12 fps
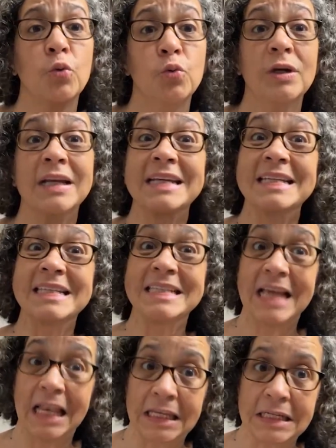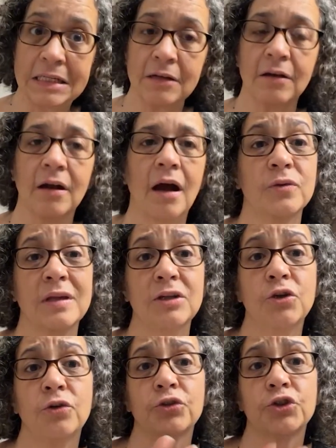Really sell it so
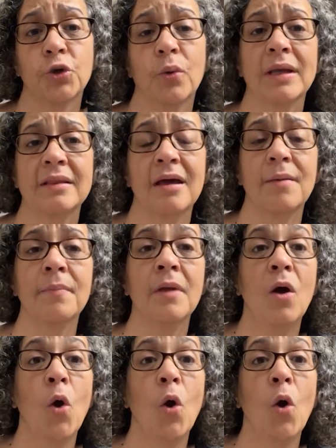that you're showing them